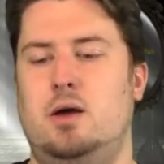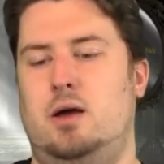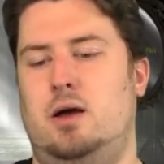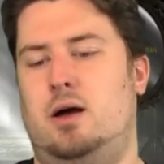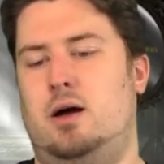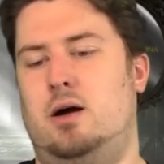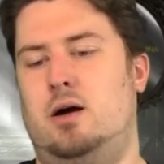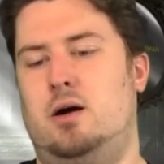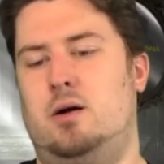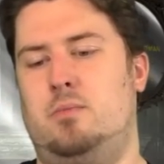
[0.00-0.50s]

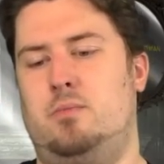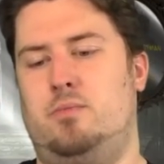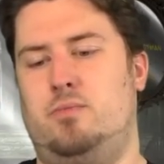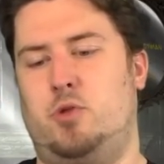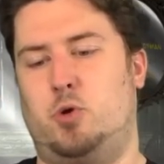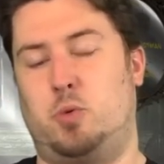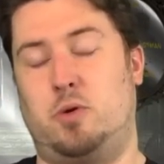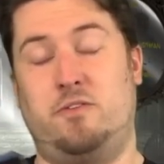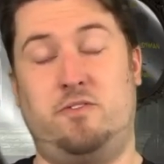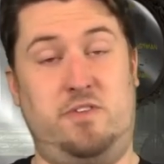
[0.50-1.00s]

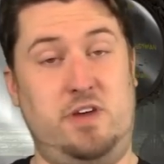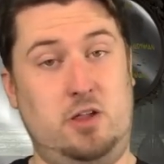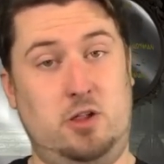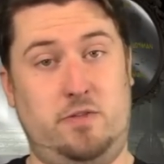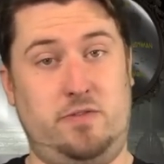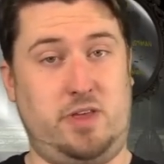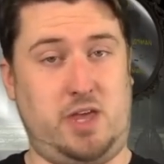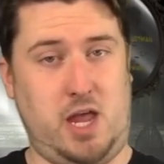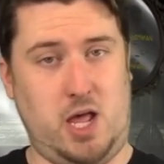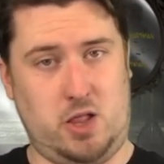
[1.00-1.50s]
The reveal
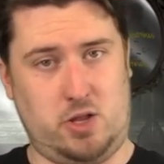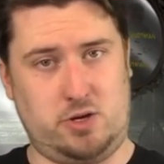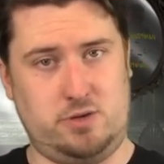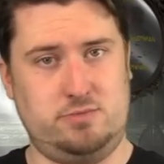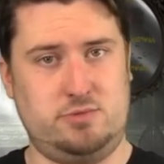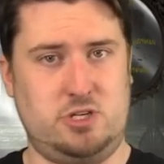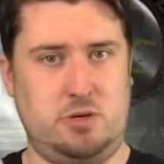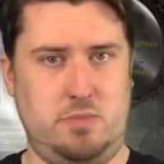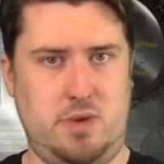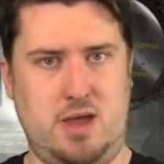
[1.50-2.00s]
of the killer
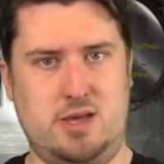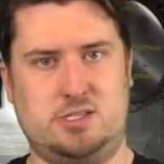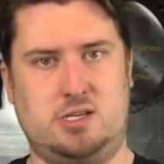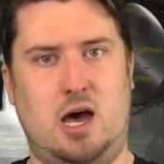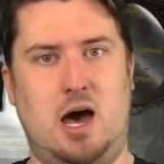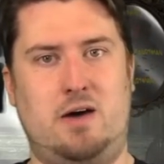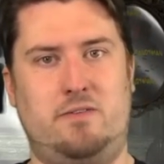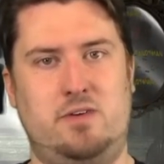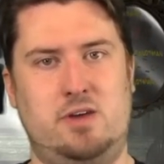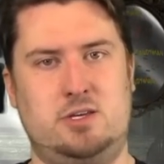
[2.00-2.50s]
to me is
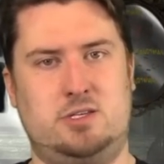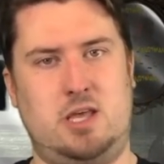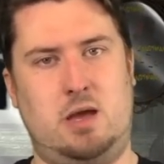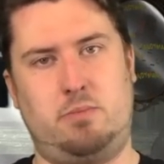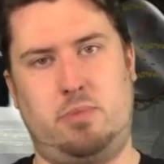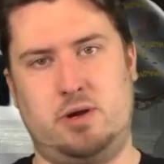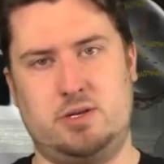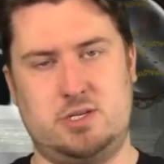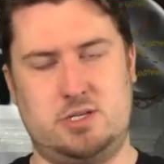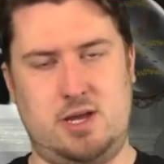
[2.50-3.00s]
obvious. That
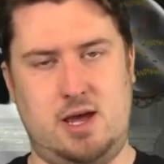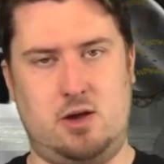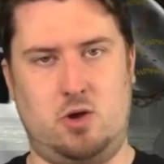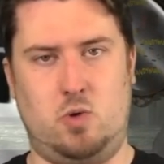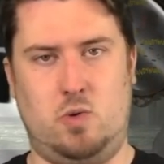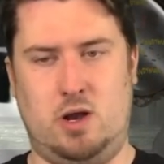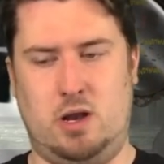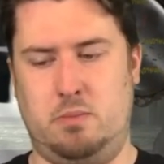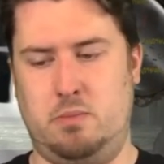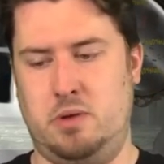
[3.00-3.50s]
brings it down
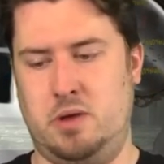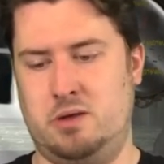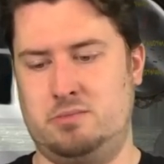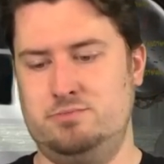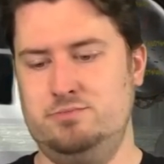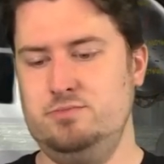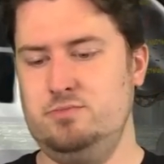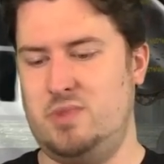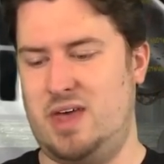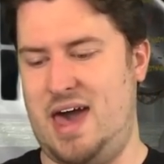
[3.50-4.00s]
quite a
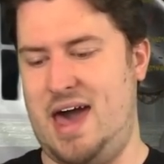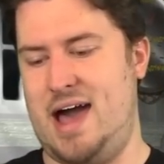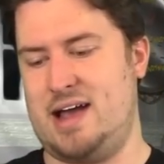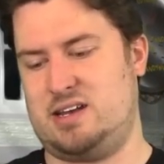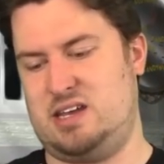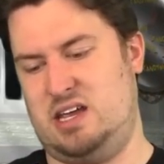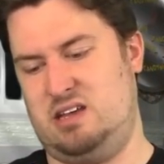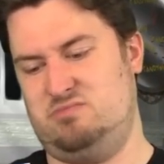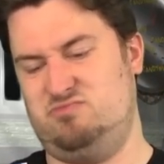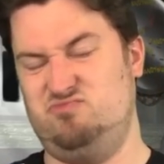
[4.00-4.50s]
bit. The
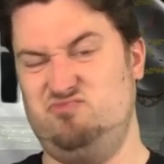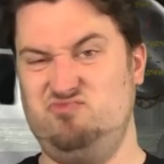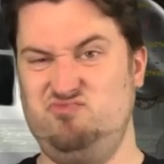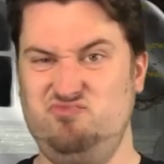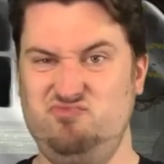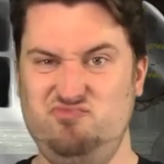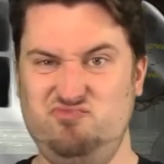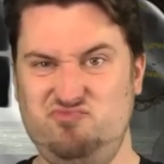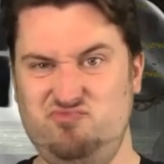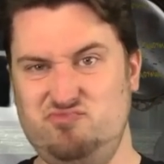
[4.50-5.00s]
acting,
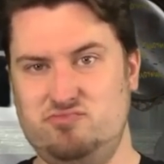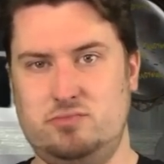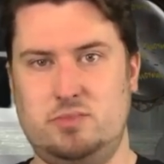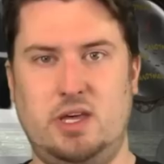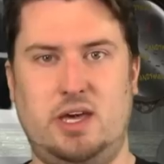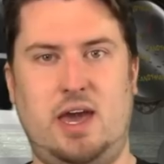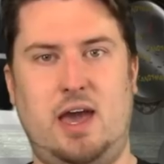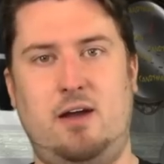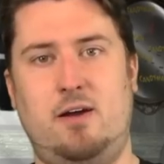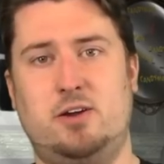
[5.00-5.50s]

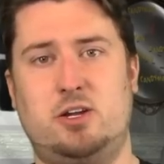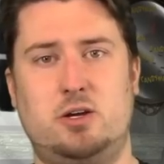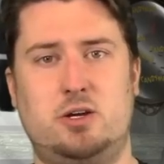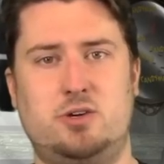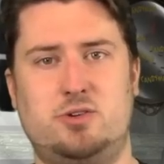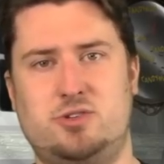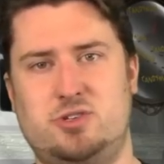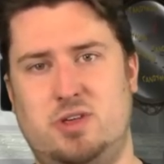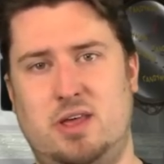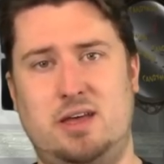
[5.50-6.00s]
the
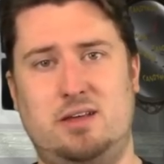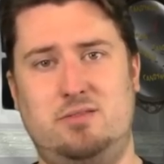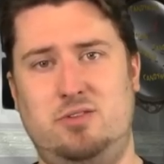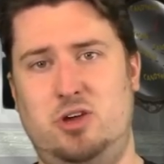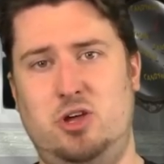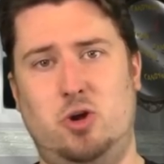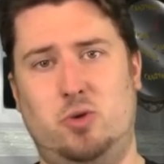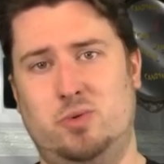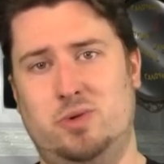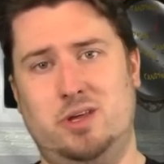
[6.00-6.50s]
characters, like,
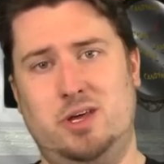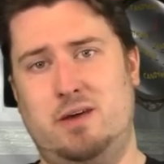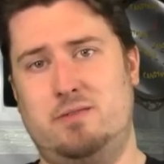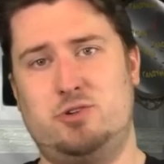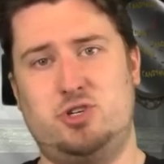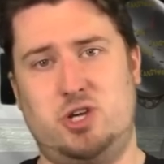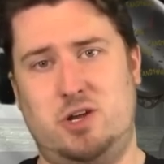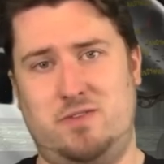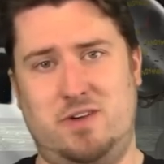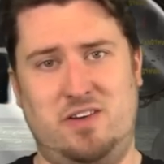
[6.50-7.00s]
you don't really give a
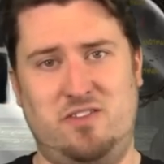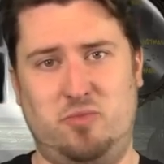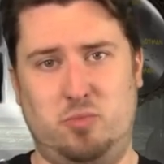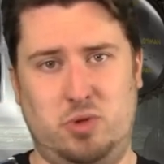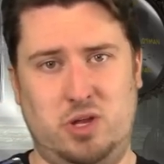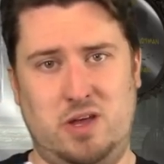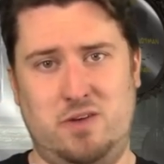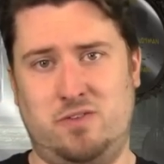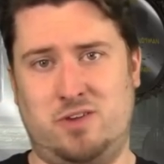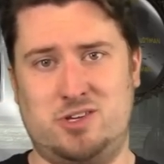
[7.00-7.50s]
shit if any of them
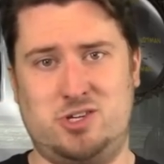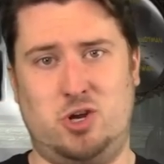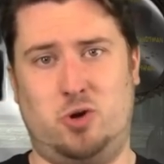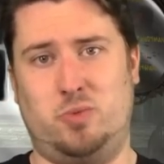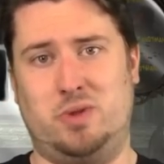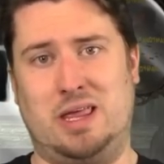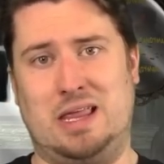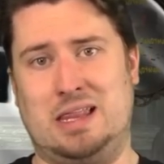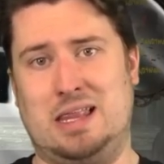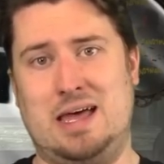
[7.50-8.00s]
live because you don't
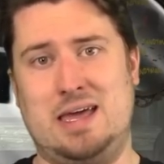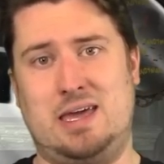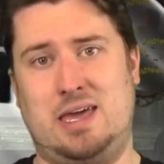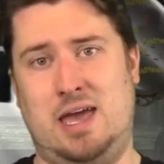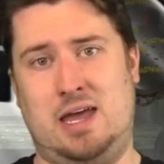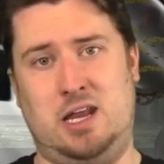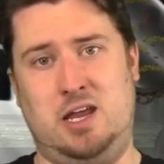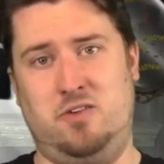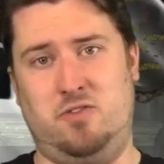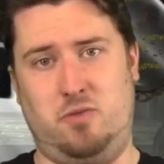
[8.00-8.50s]
really like
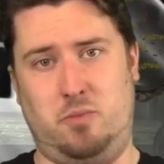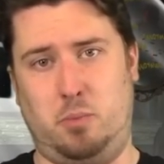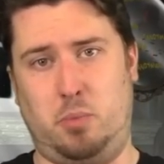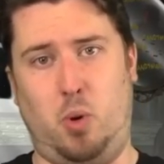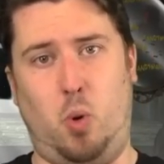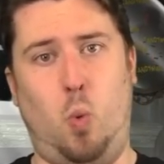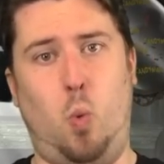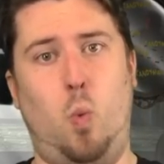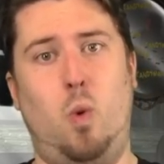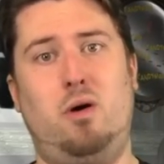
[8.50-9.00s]
any of them
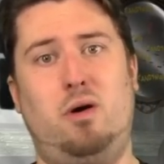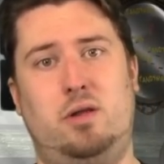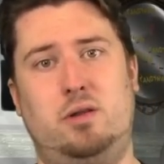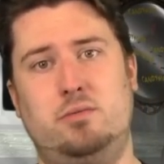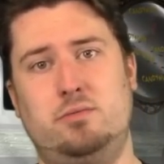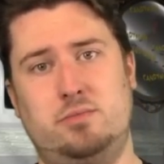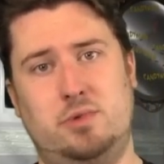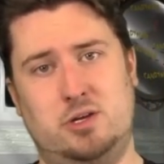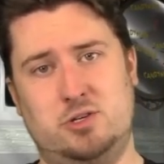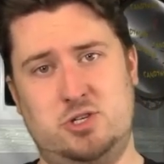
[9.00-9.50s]
but
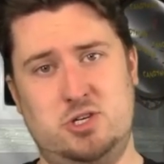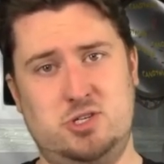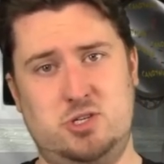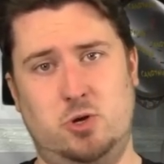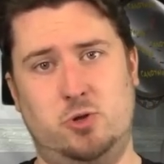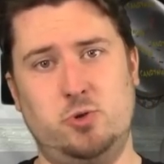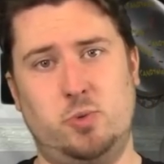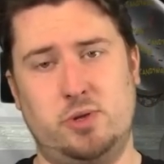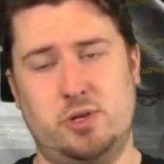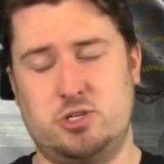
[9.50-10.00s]
one, and she's the
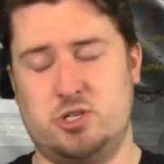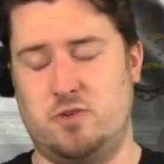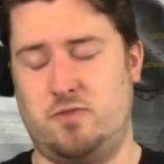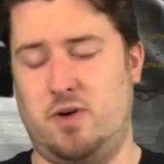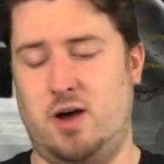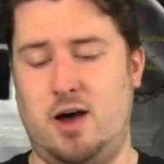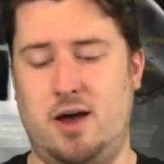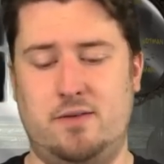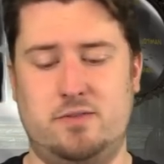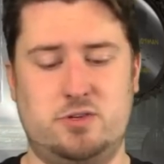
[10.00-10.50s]
only one that
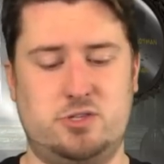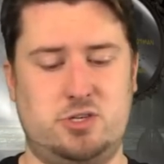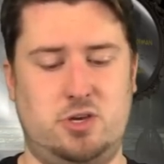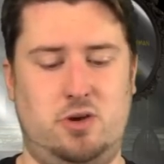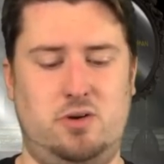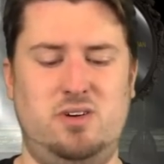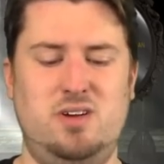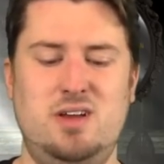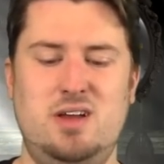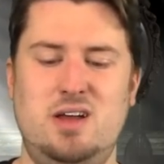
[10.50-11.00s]
survives.
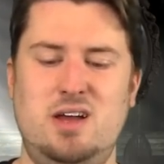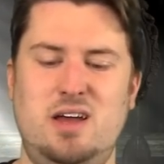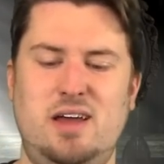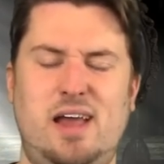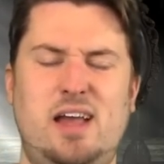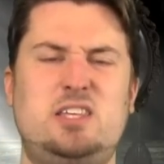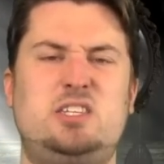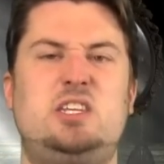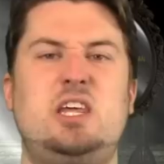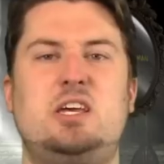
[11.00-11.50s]
So
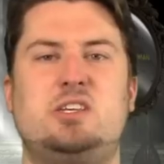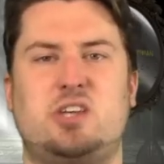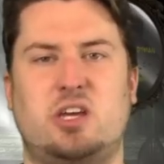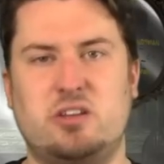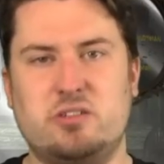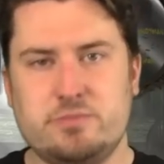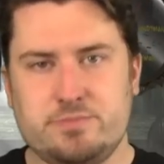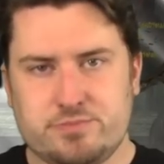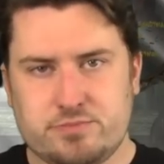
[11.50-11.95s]
it's decent.